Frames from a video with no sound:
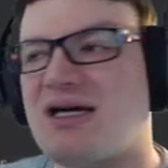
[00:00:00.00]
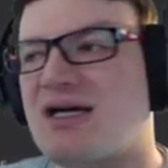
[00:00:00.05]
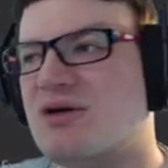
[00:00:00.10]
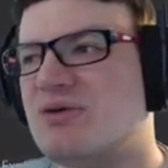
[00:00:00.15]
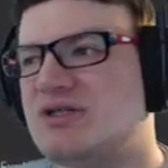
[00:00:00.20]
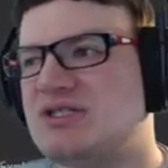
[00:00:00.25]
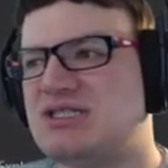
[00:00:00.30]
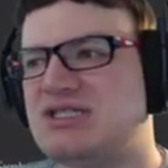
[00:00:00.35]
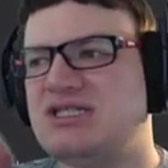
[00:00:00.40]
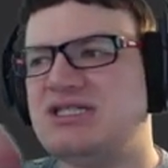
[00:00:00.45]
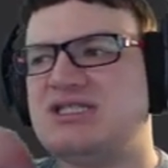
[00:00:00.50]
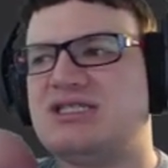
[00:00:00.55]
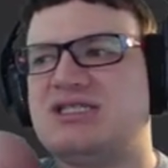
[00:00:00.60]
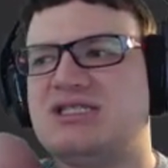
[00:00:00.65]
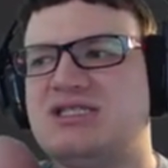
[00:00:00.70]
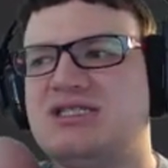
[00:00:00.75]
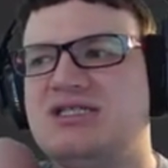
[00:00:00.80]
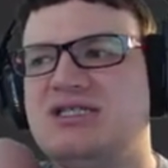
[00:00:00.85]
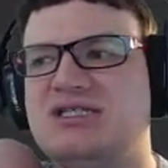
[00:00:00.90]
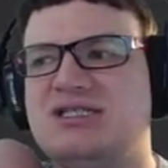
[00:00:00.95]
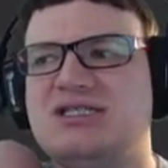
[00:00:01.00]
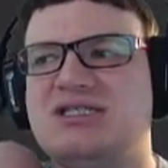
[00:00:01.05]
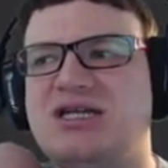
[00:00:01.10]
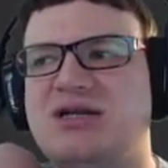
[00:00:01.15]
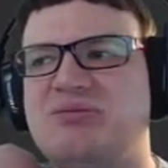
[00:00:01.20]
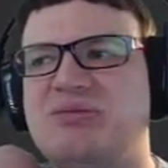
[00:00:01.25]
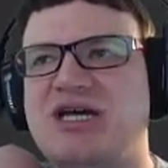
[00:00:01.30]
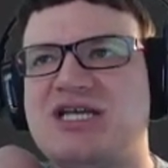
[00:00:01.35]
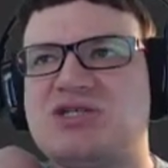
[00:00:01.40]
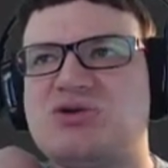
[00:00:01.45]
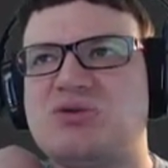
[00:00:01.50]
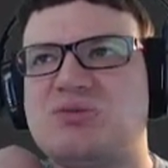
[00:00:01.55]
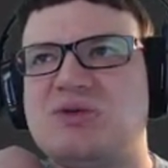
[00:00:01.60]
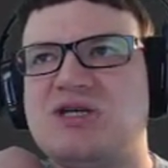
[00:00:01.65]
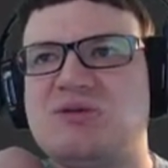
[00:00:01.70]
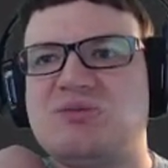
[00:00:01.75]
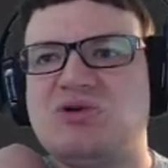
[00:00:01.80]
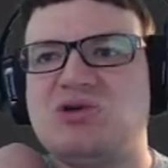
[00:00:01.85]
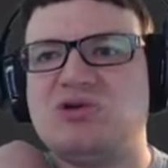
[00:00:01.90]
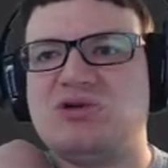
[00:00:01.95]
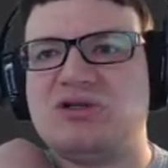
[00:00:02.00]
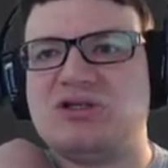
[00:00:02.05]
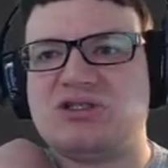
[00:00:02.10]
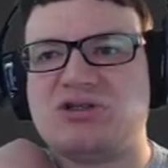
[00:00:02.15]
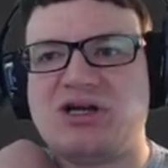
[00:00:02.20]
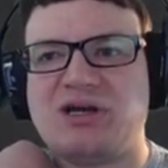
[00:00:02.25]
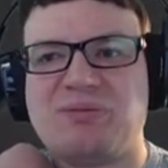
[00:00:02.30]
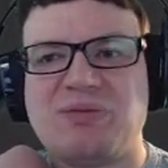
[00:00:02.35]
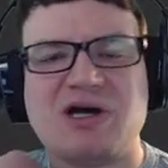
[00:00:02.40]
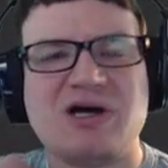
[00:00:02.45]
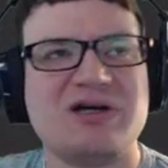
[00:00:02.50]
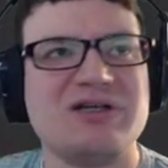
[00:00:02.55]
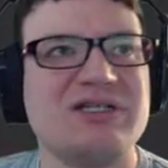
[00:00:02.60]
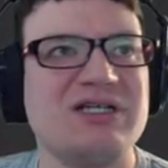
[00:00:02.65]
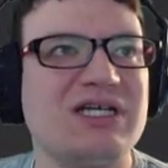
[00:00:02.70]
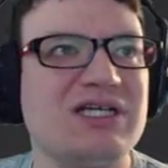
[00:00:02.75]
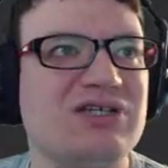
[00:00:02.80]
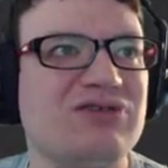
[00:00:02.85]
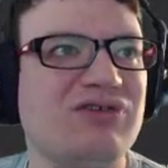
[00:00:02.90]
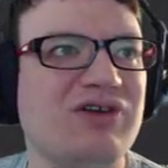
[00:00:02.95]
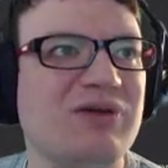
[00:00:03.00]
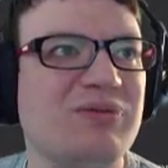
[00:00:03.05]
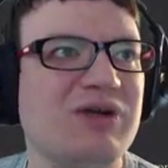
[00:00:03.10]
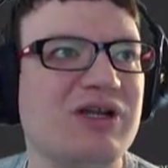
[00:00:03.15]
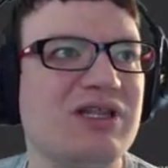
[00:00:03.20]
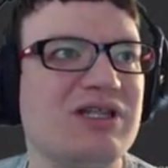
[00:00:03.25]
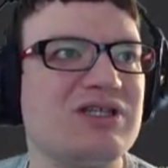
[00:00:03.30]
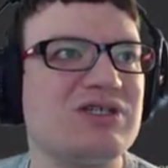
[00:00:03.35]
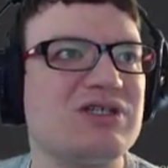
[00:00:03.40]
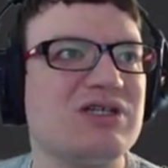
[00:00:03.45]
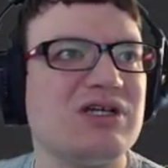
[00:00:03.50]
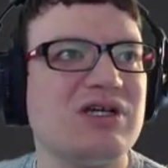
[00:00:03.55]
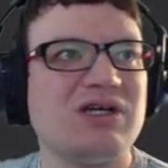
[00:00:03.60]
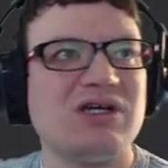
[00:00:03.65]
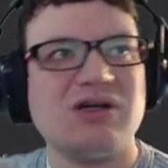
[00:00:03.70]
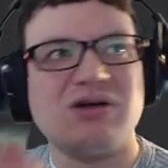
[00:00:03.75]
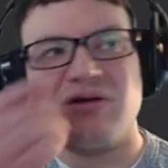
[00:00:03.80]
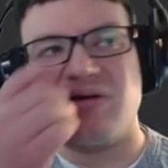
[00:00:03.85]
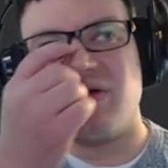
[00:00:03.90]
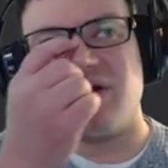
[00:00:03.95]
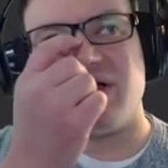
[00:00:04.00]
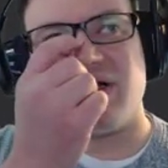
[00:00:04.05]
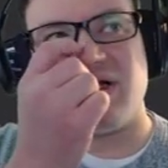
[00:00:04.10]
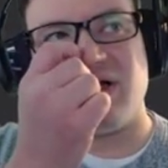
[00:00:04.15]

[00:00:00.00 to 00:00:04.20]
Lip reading: Which this is gonna mess with people. So I apologize for anybody that's running